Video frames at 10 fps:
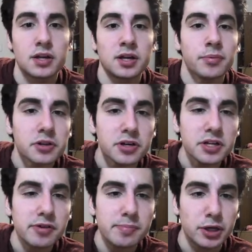Number
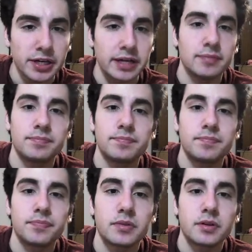33, Milky.
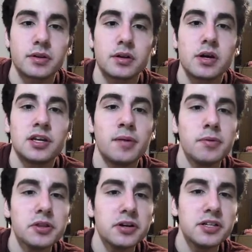Number
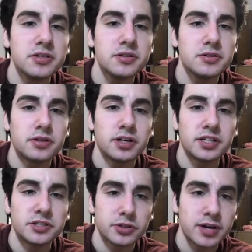30,
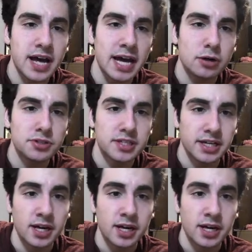32, AOC.